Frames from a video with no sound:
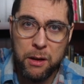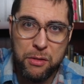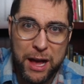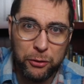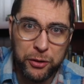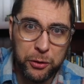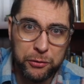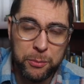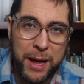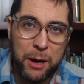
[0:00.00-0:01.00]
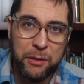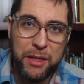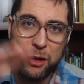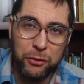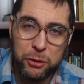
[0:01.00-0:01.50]
A thousand years from now and a
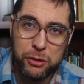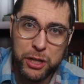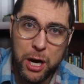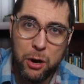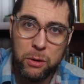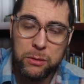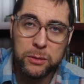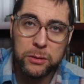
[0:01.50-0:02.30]
thousand years ago